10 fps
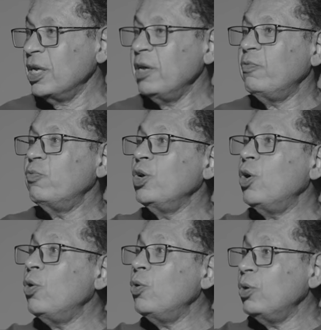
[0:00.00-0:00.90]
If we
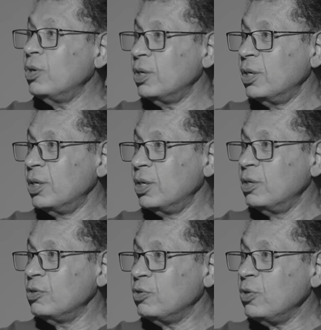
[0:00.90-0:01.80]
all
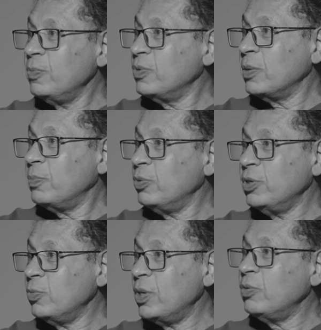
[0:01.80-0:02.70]
stop
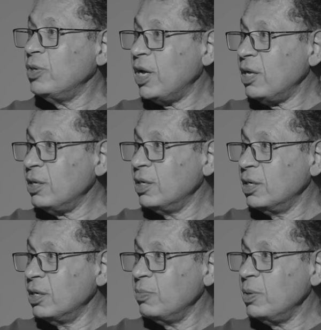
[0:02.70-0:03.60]
supporting one or the other,
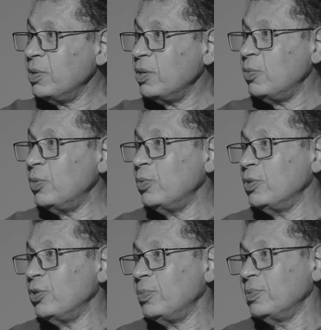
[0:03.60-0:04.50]
maybe the war will
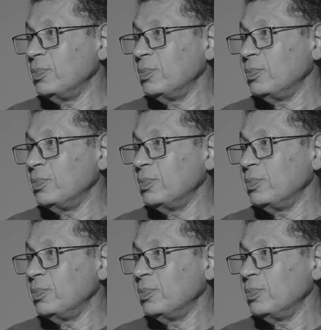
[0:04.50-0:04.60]
stop.